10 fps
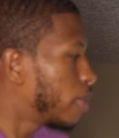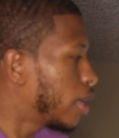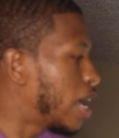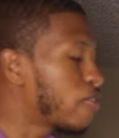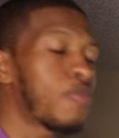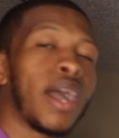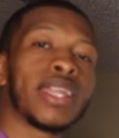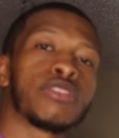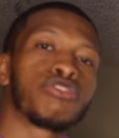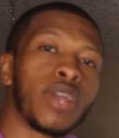Everybody
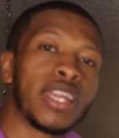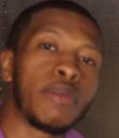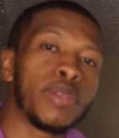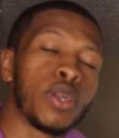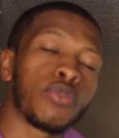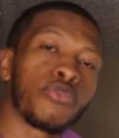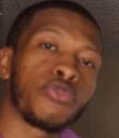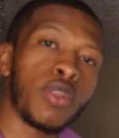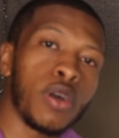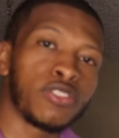is trying to be on
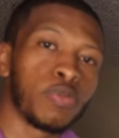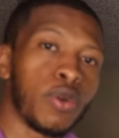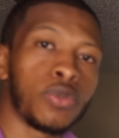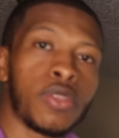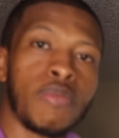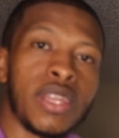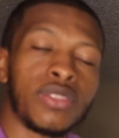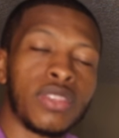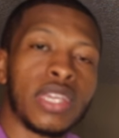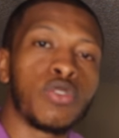floss mode the minute
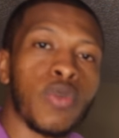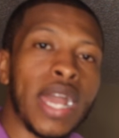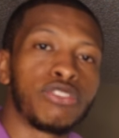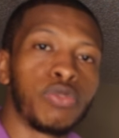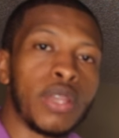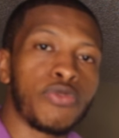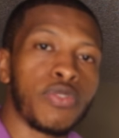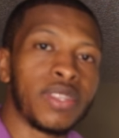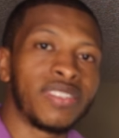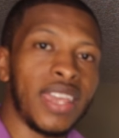that they graduate from
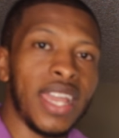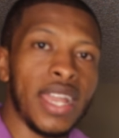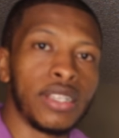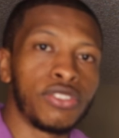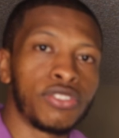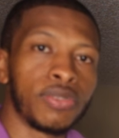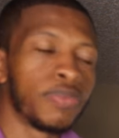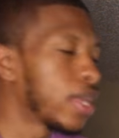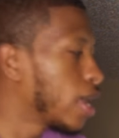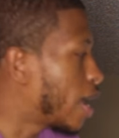the stage.
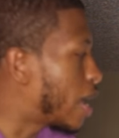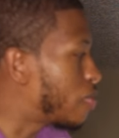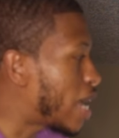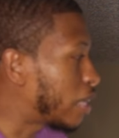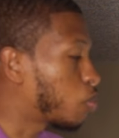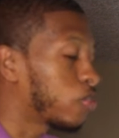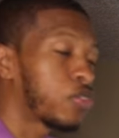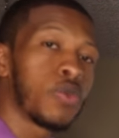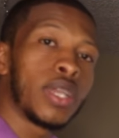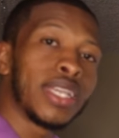And that's what's
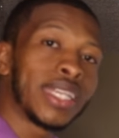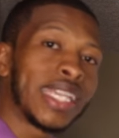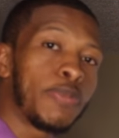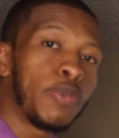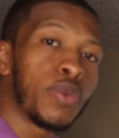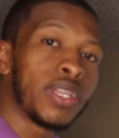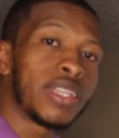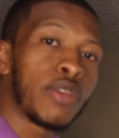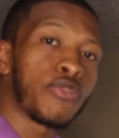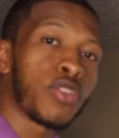going to keep you in
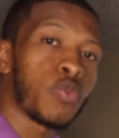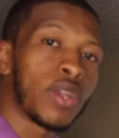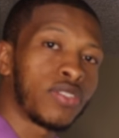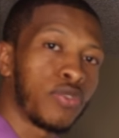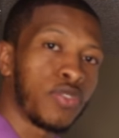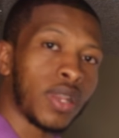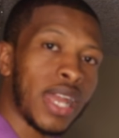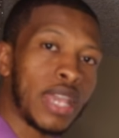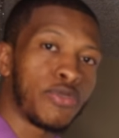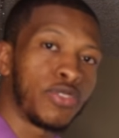debt for the rest of your
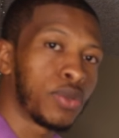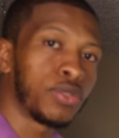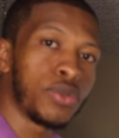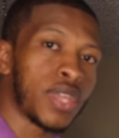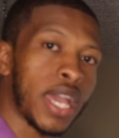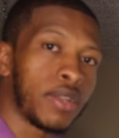life. Don't do that.